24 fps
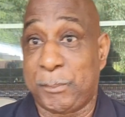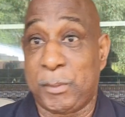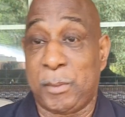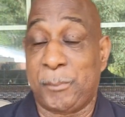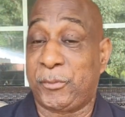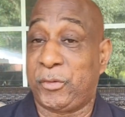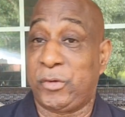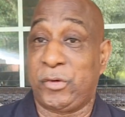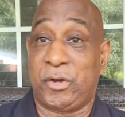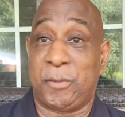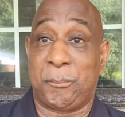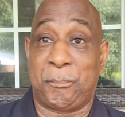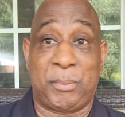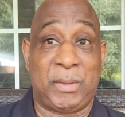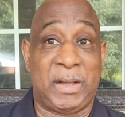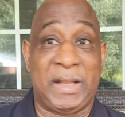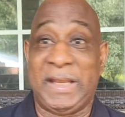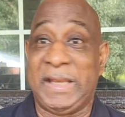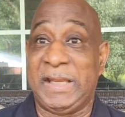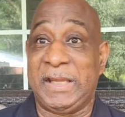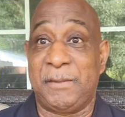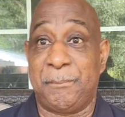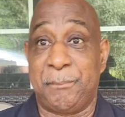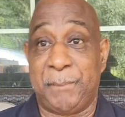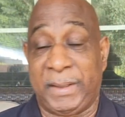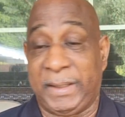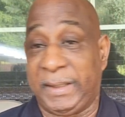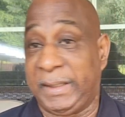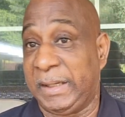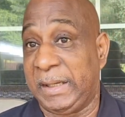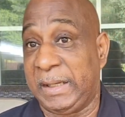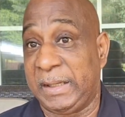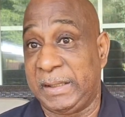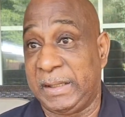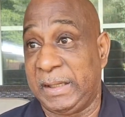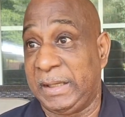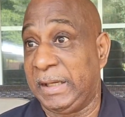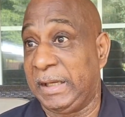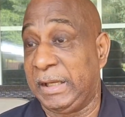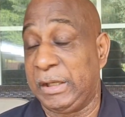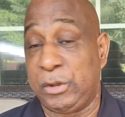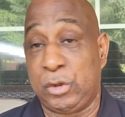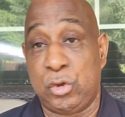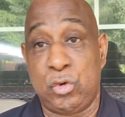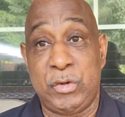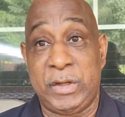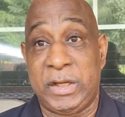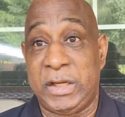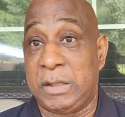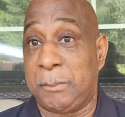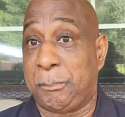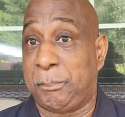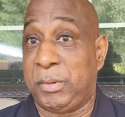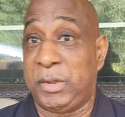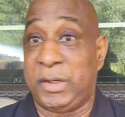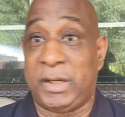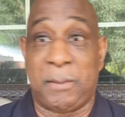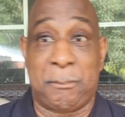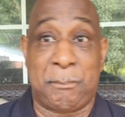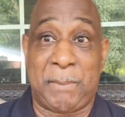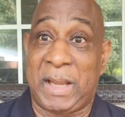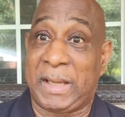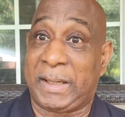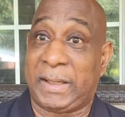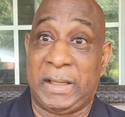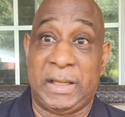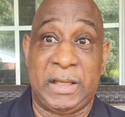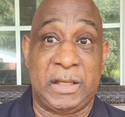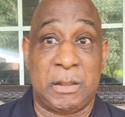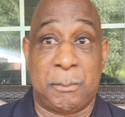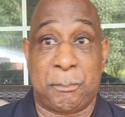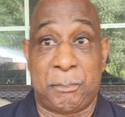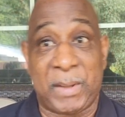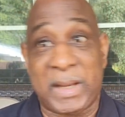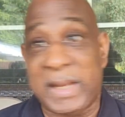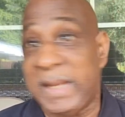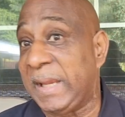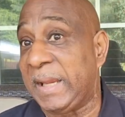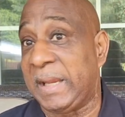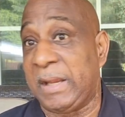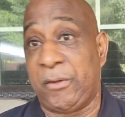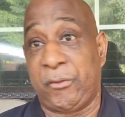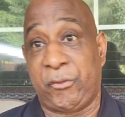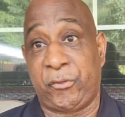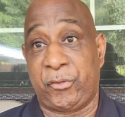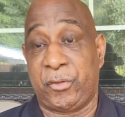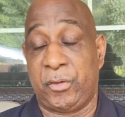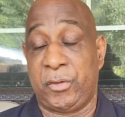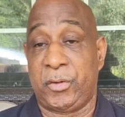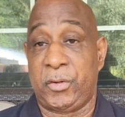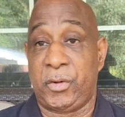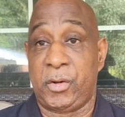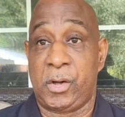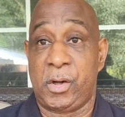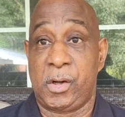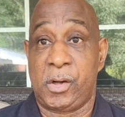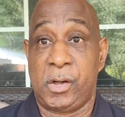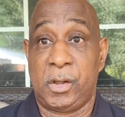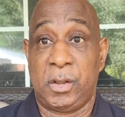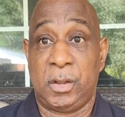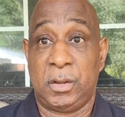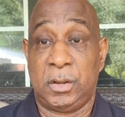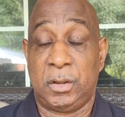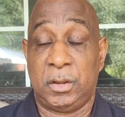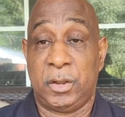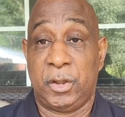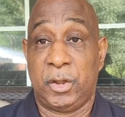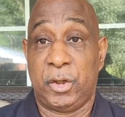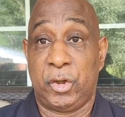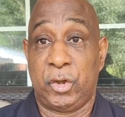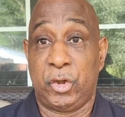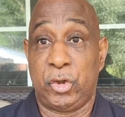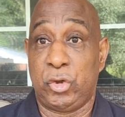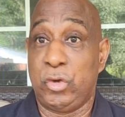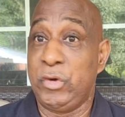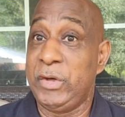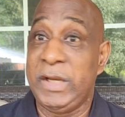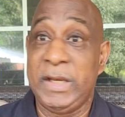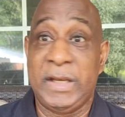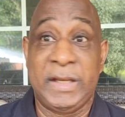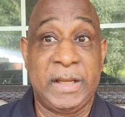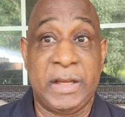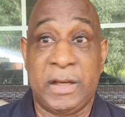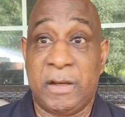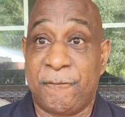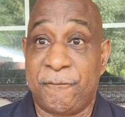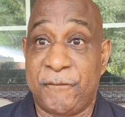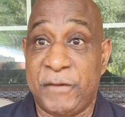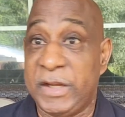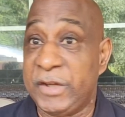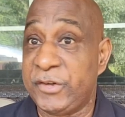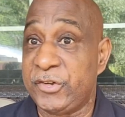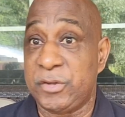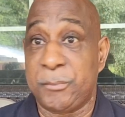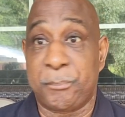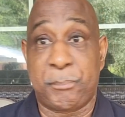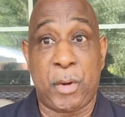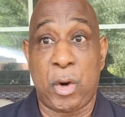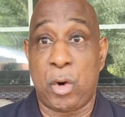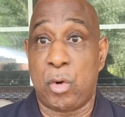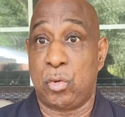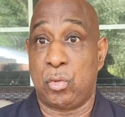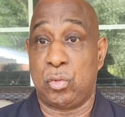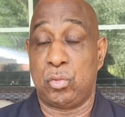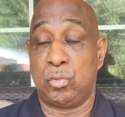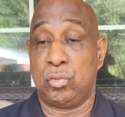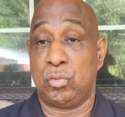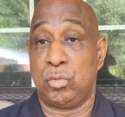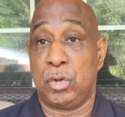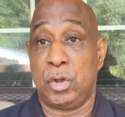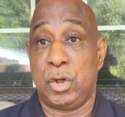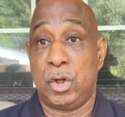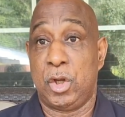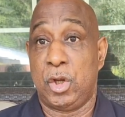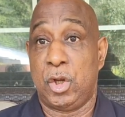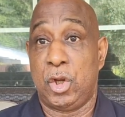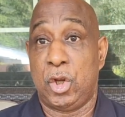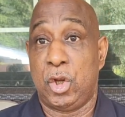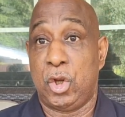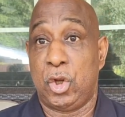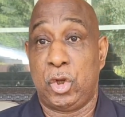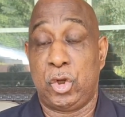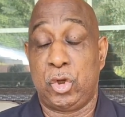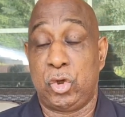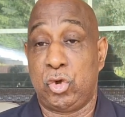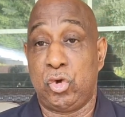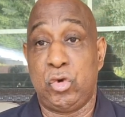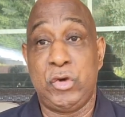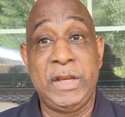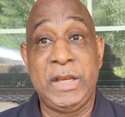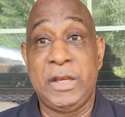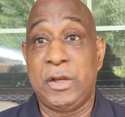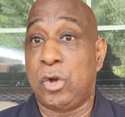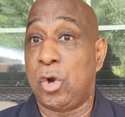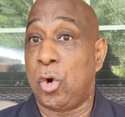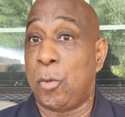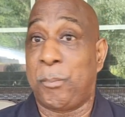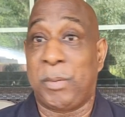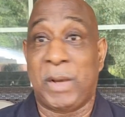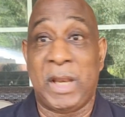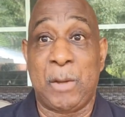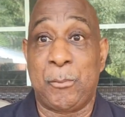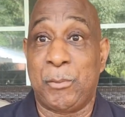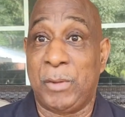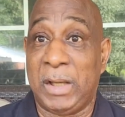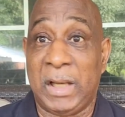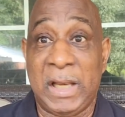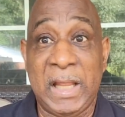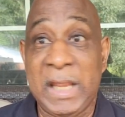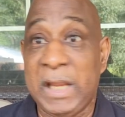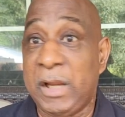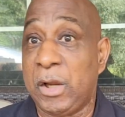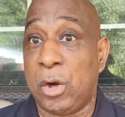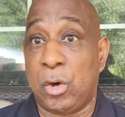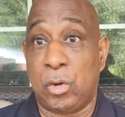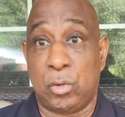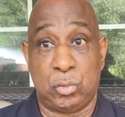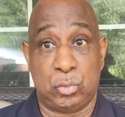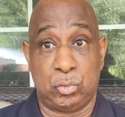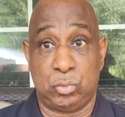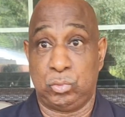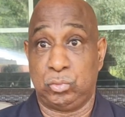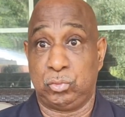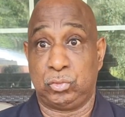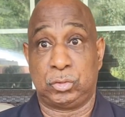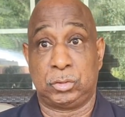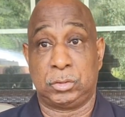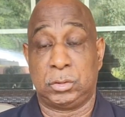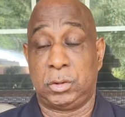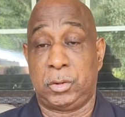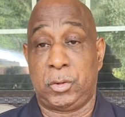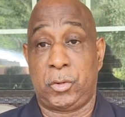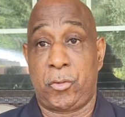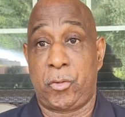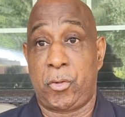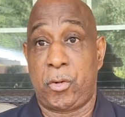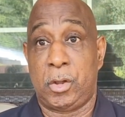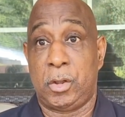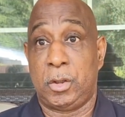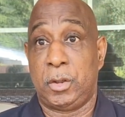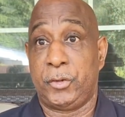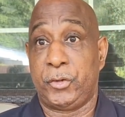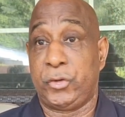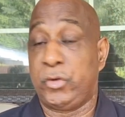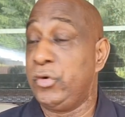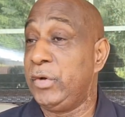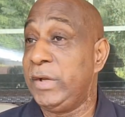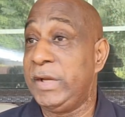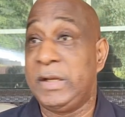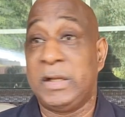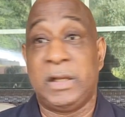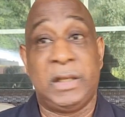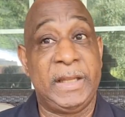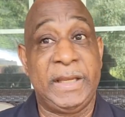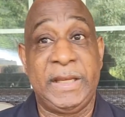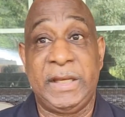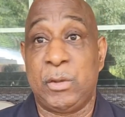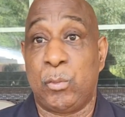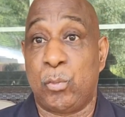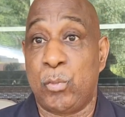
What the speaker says: up to the plate, man, then you need to put it back in your pants. You need to hit a fishing pole. You need to go play with Legos. You need to leave the